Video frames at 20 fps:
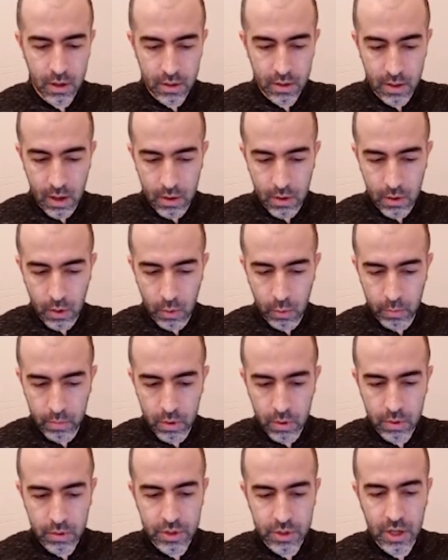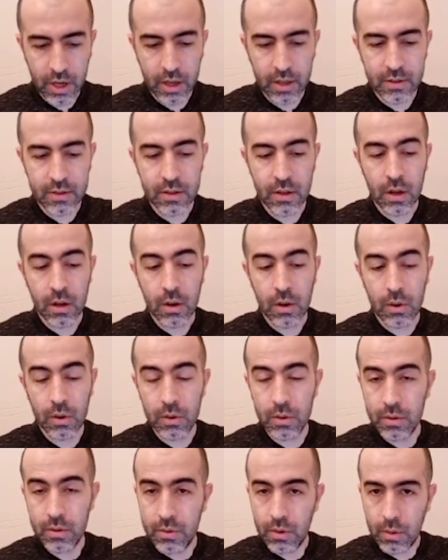their own blockchains
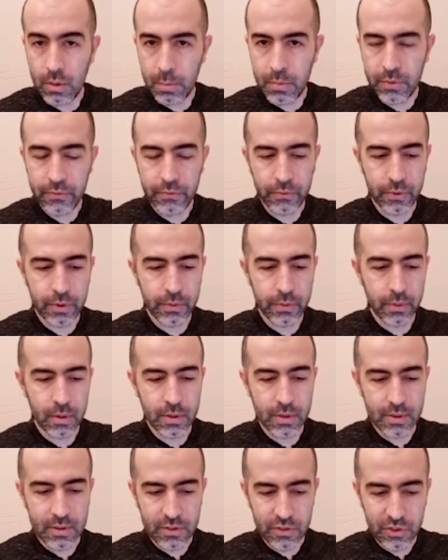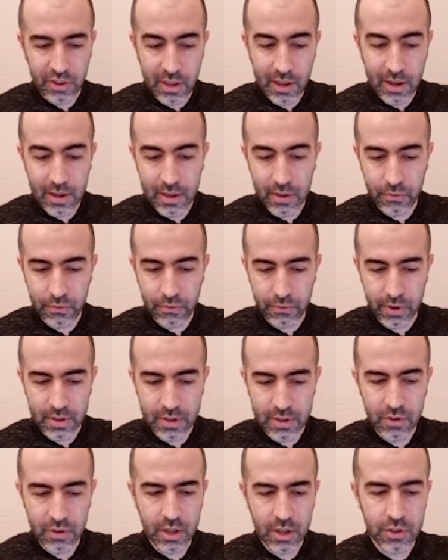on top of TIA
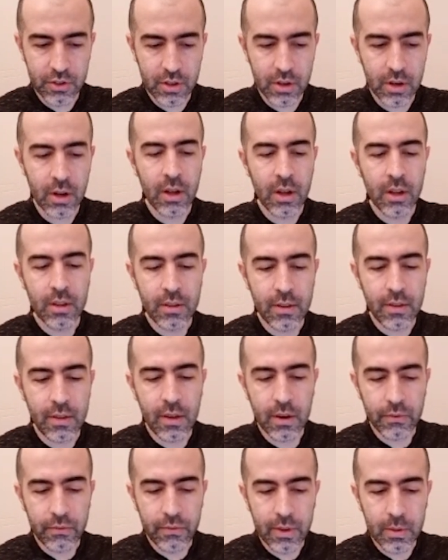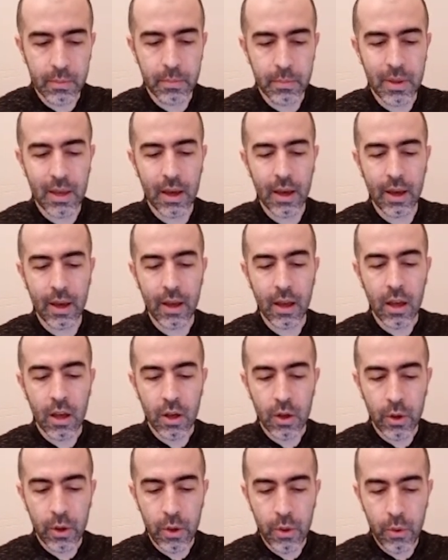infrastructure, TIA will be a
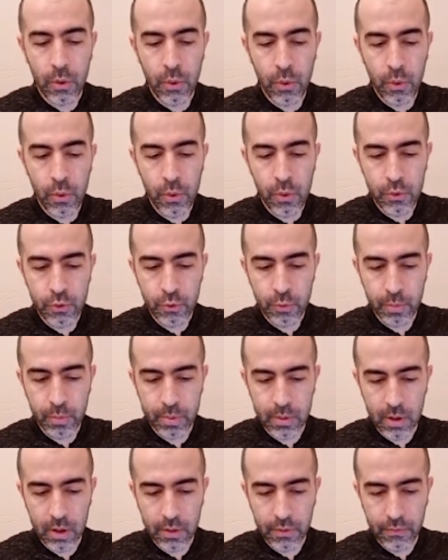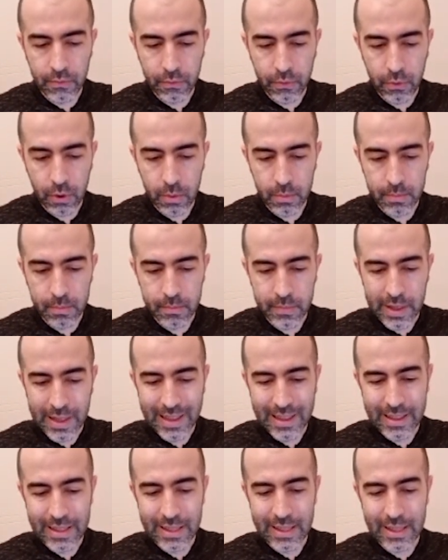huge platform
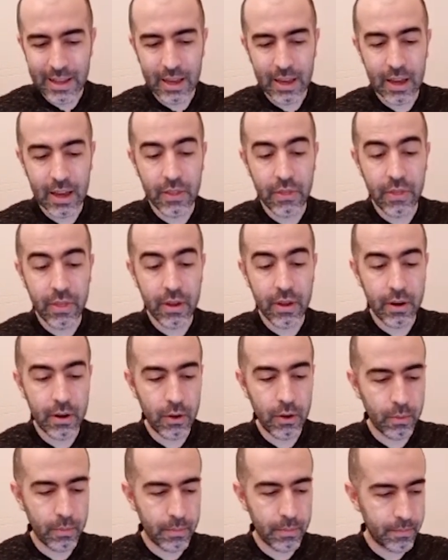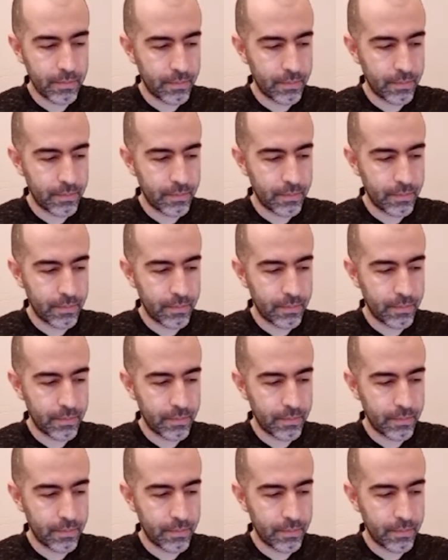like Ethereum.